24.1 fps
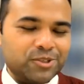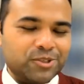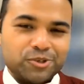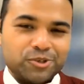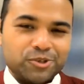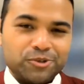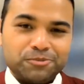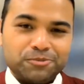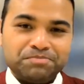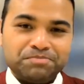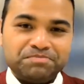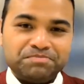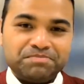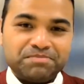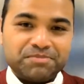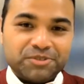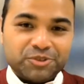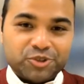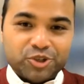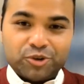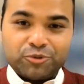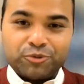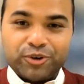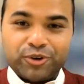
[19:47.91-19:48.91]
So
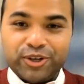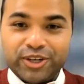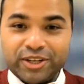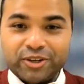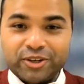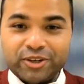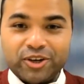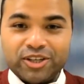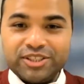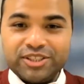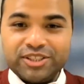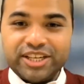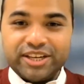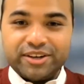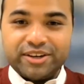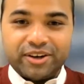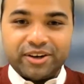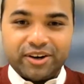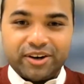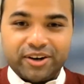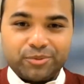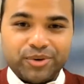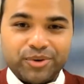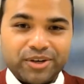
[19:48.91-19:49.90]
software, technology,
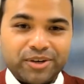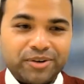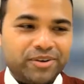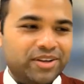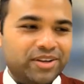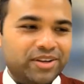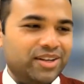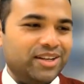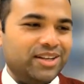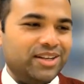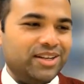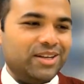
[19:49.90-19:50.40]
and hardware,